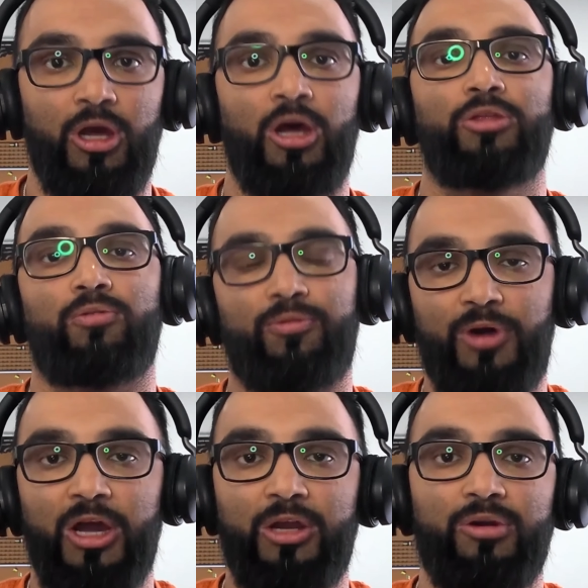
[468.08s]
The
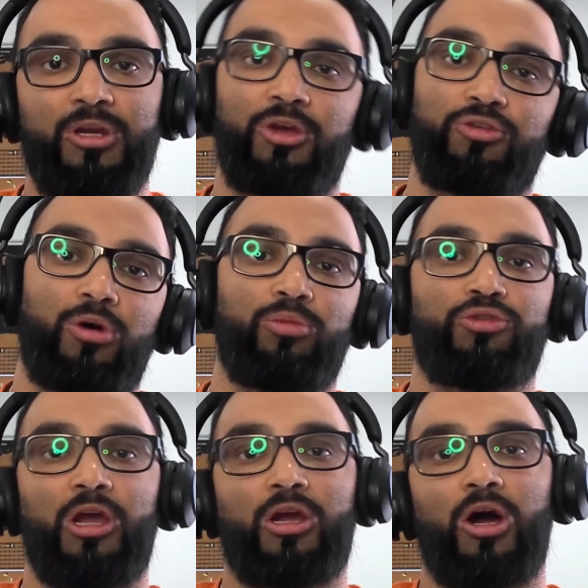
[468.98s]
refinery is almost
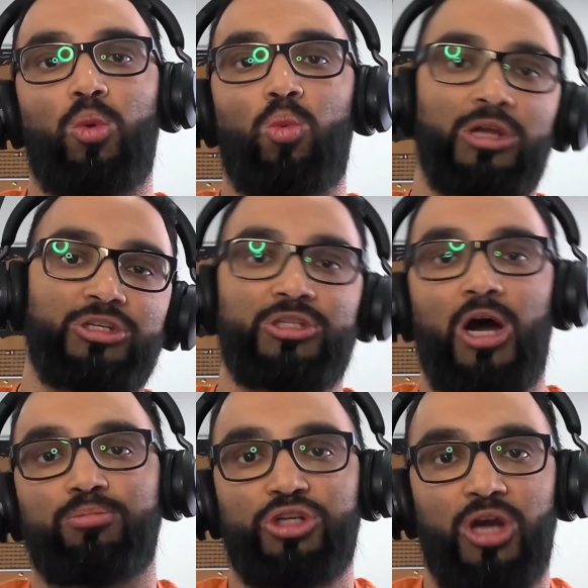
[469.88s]
like a
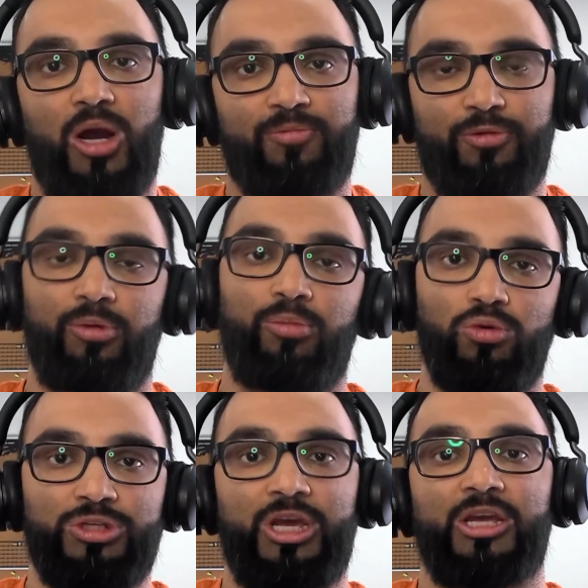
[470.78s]
one-stop shop for the
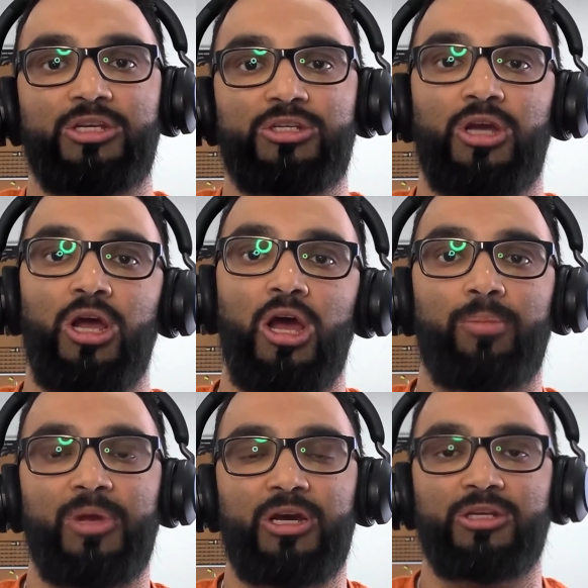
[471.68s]
most case,
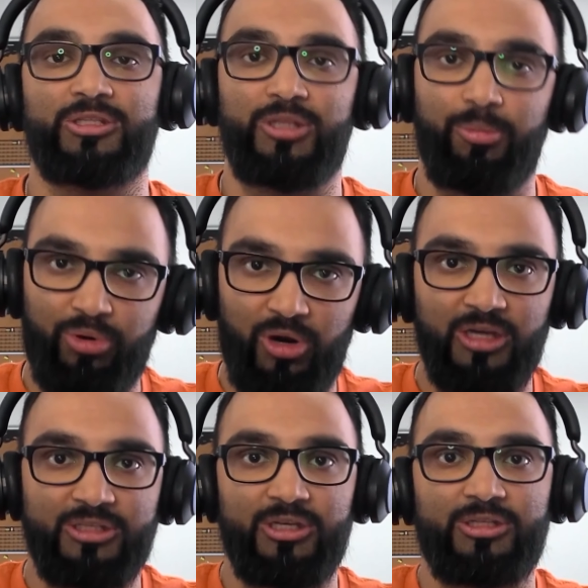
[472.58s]
because the
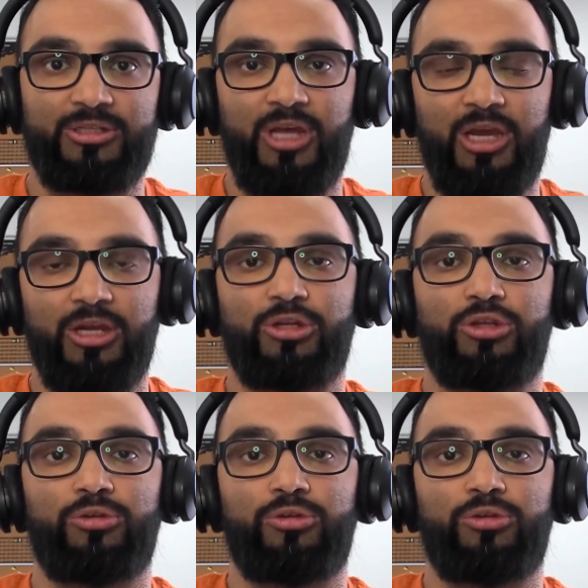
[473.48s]
process they